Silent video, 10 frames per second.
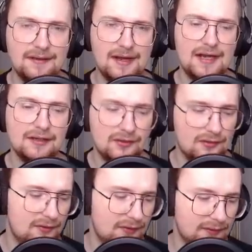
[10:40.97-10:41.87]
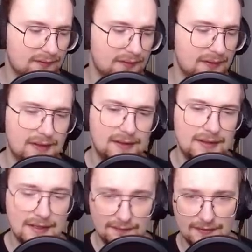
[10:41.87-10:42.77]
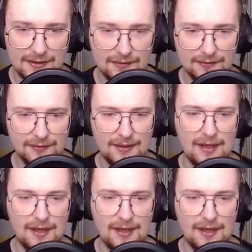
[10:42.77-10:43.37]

that good in arenas.